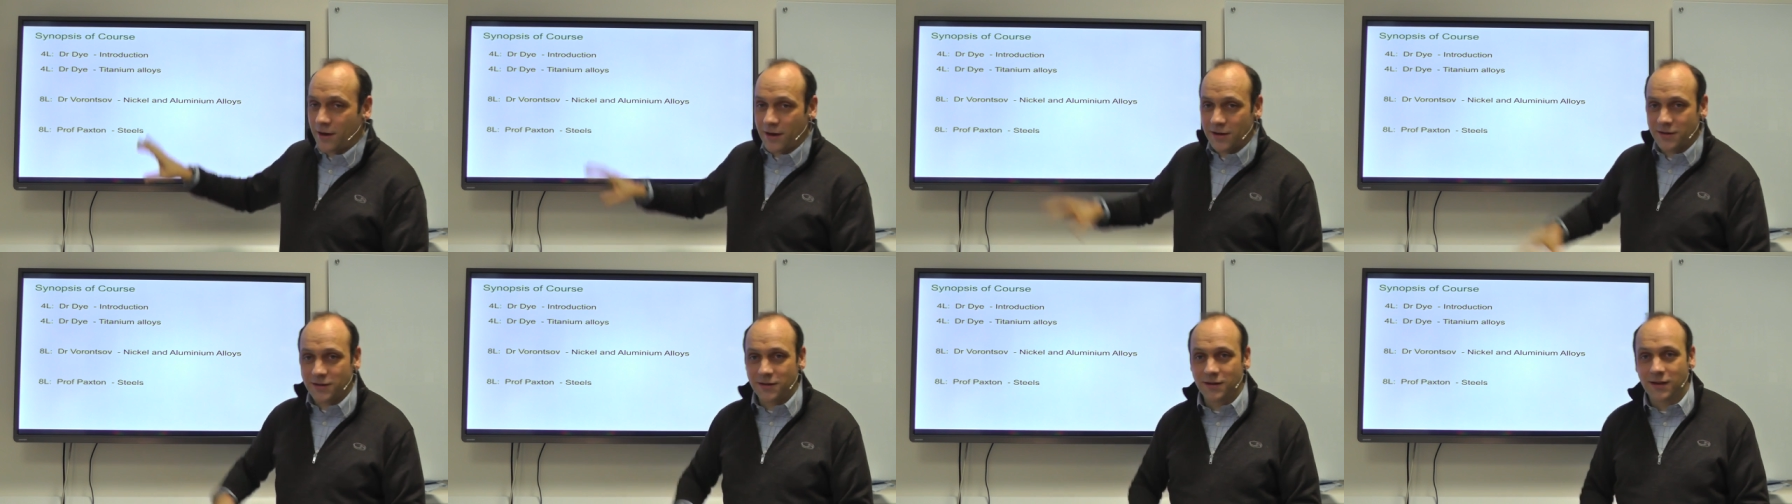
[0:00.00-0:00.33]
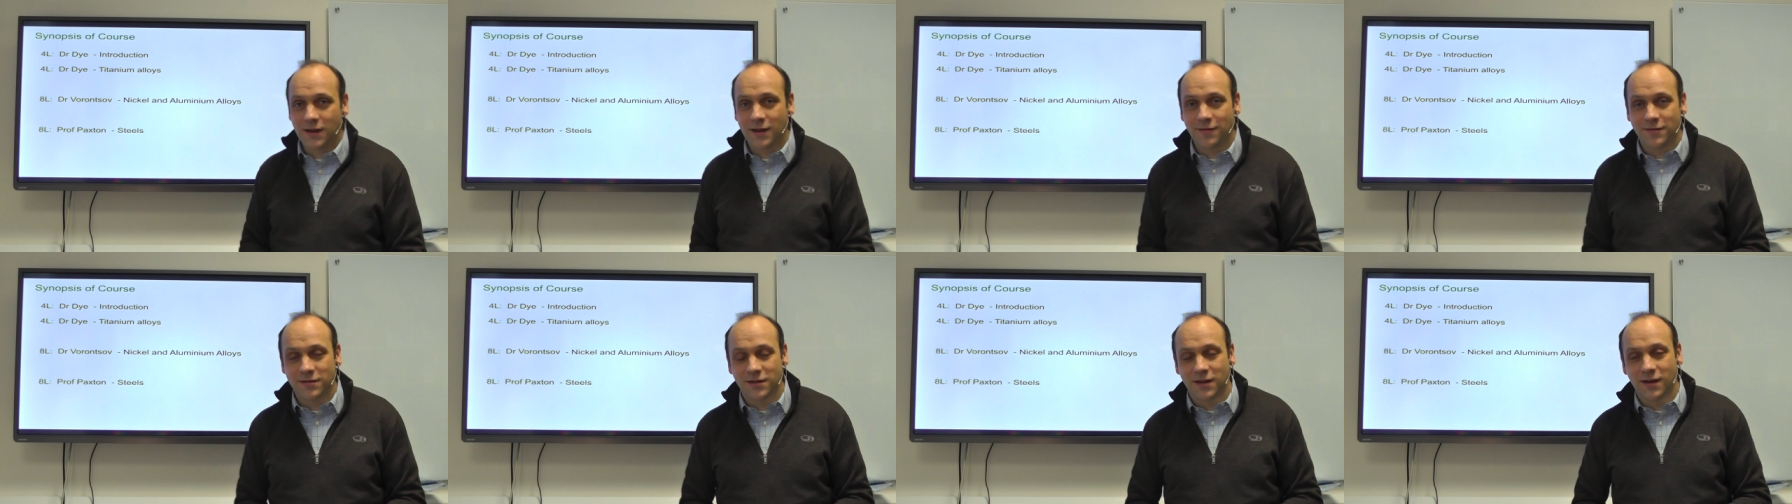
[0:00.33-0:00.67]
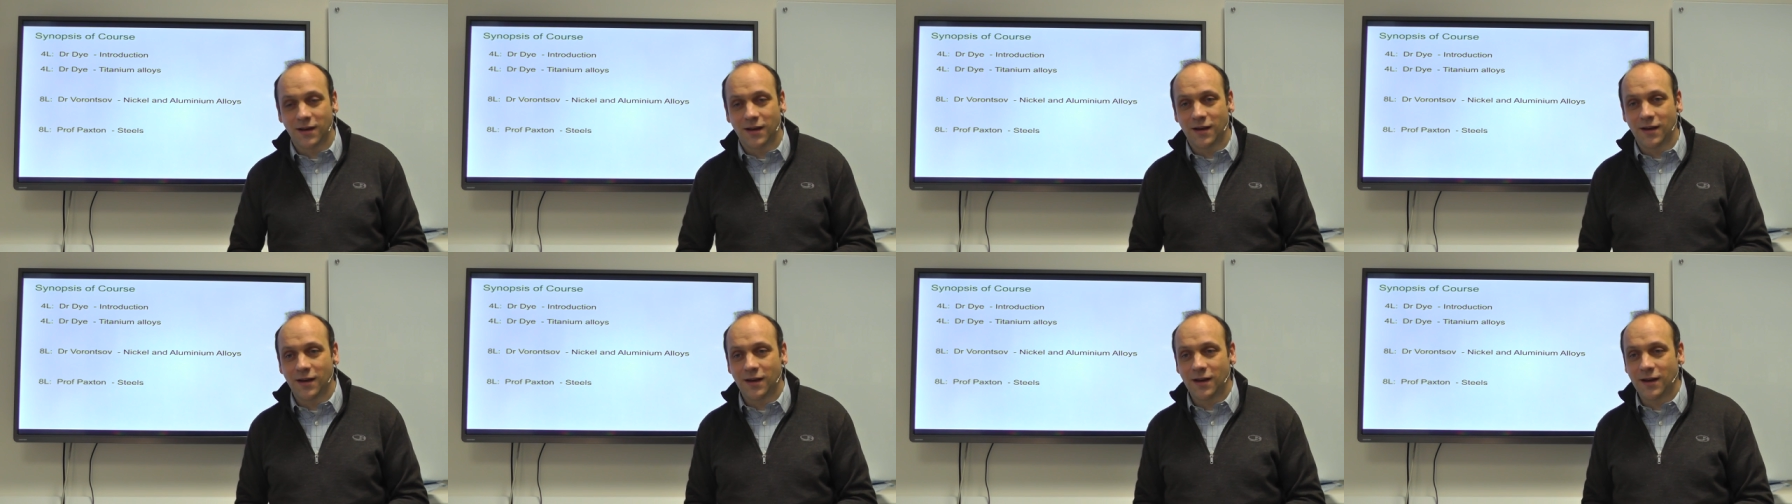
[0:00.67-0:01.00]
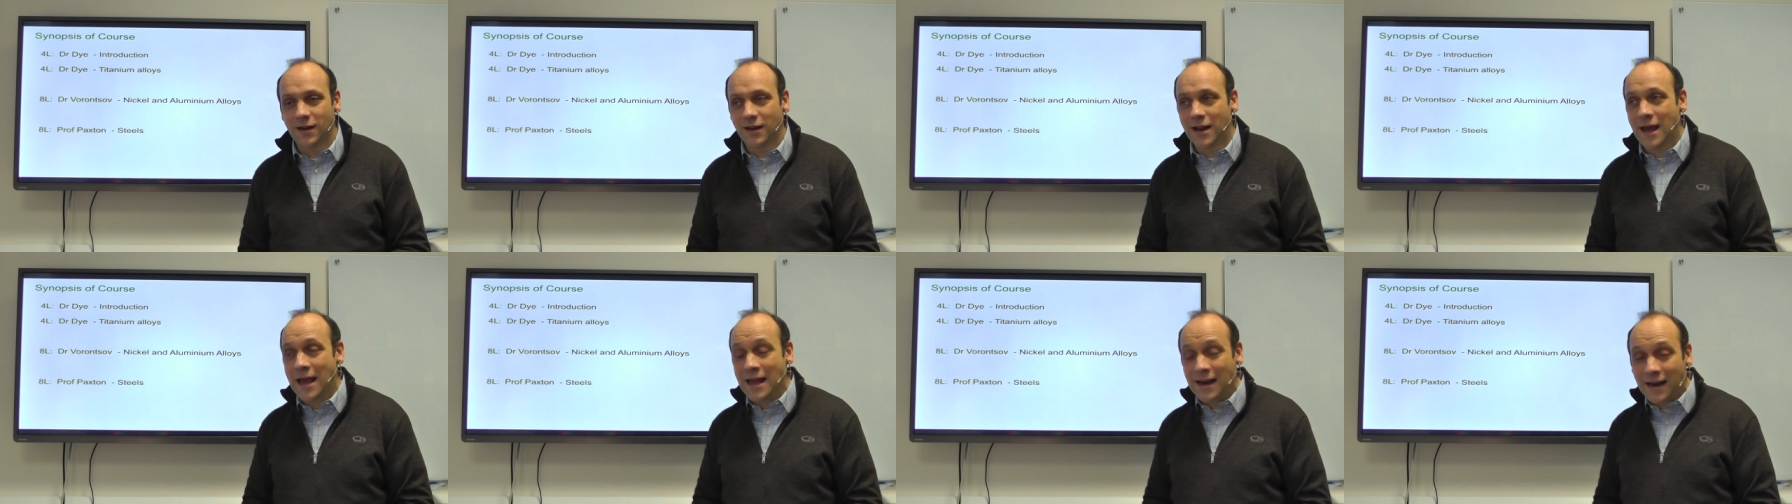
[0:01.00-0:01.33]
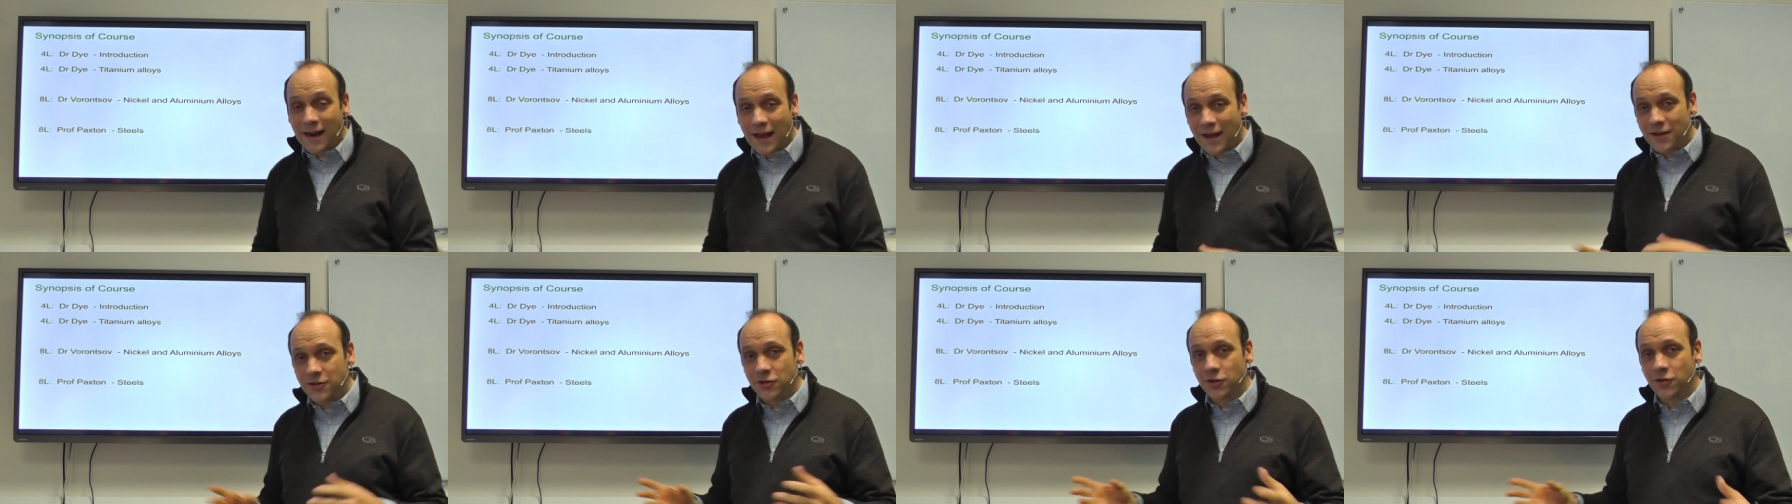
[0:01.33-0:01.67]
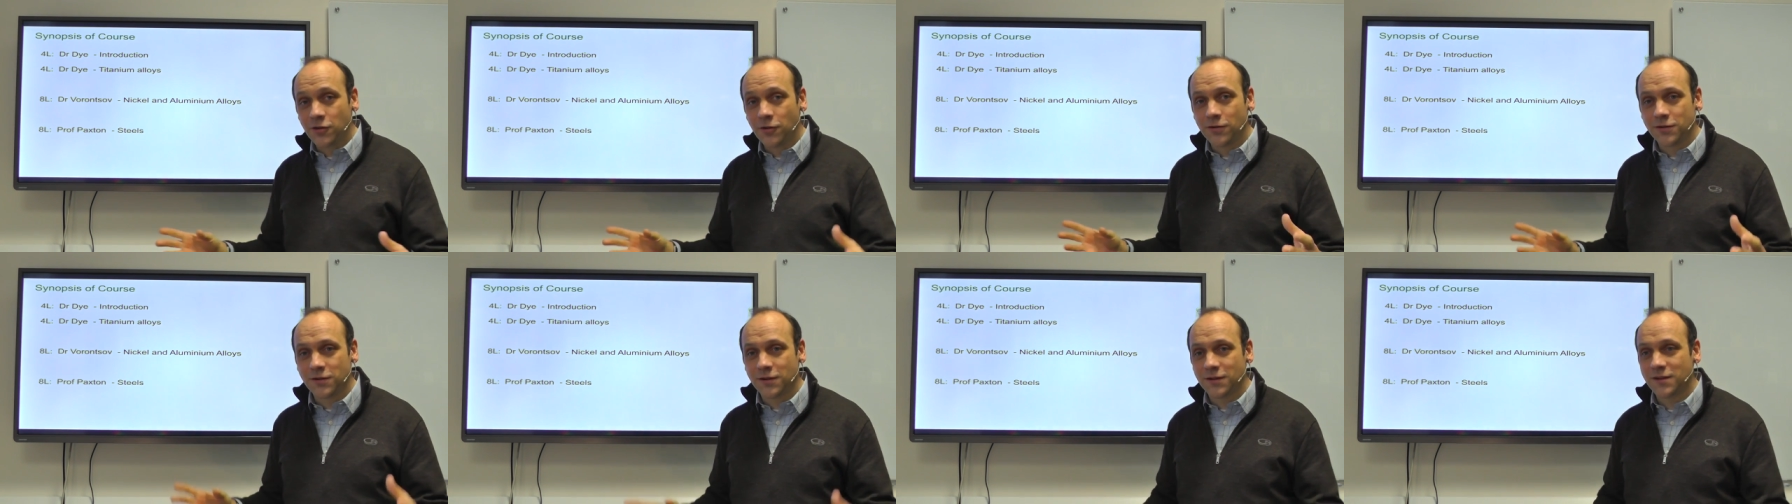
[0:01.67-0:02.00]
Paxton gives a, a, an eight lecture
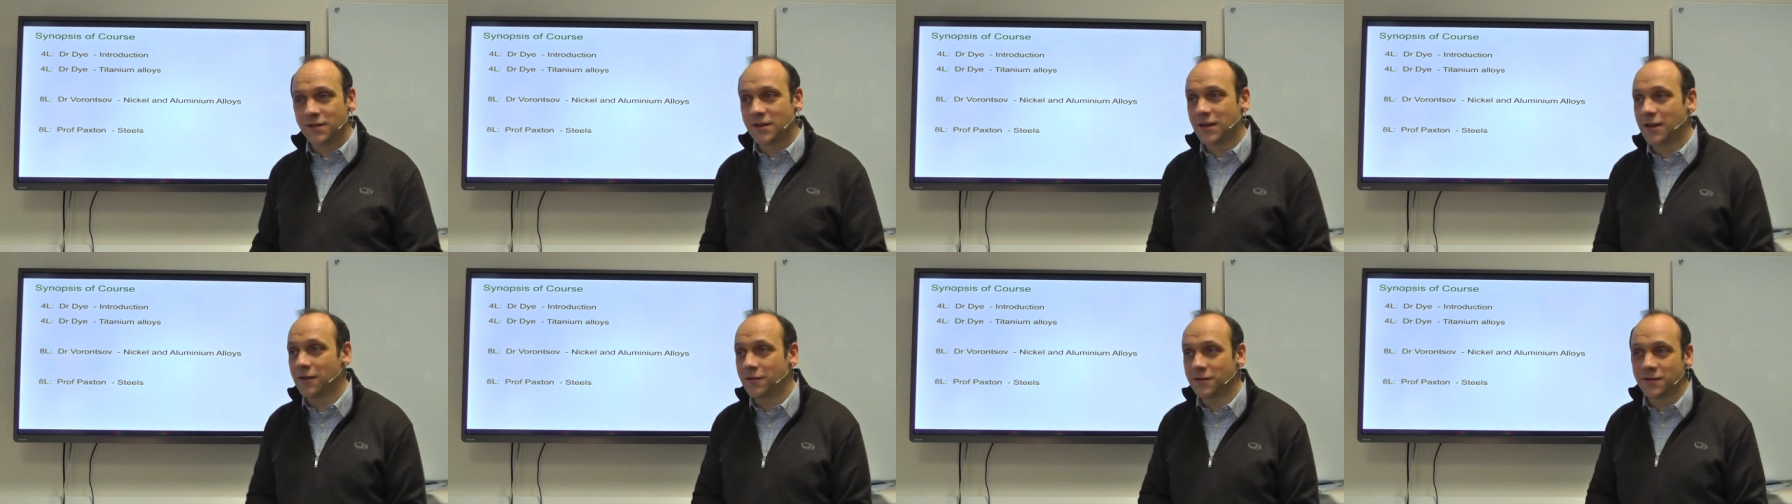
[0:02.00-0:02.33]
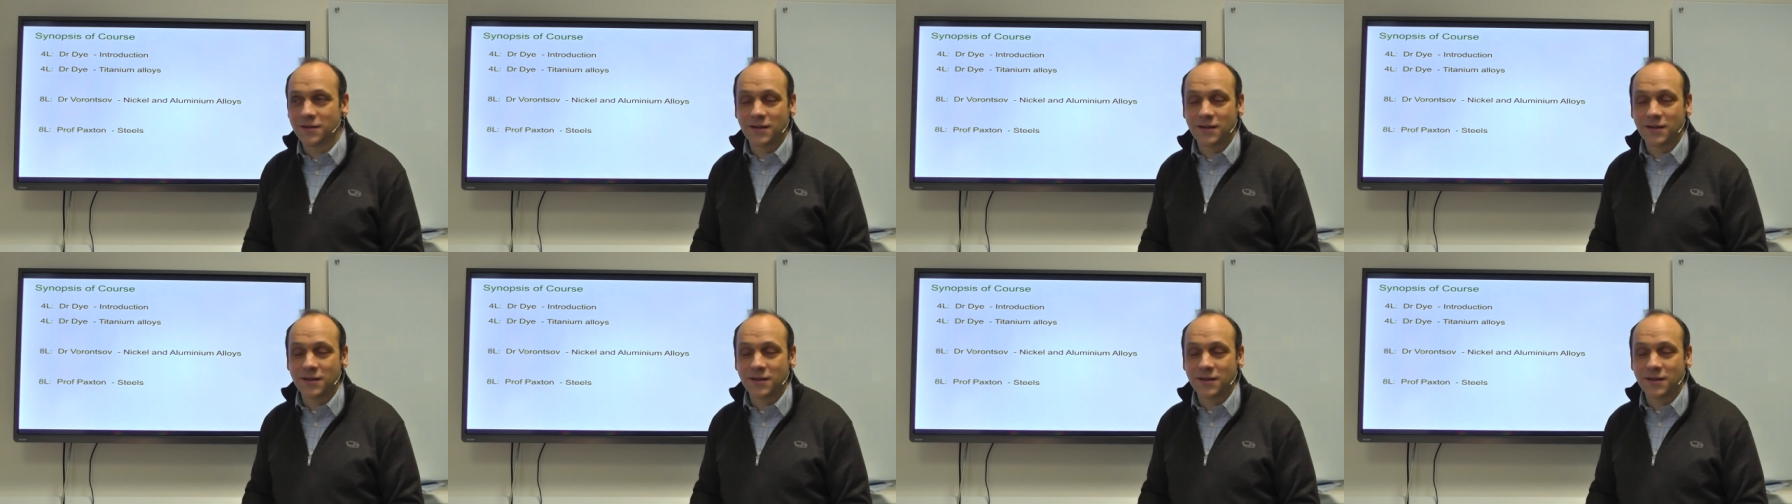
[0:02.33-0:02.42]
course on steel.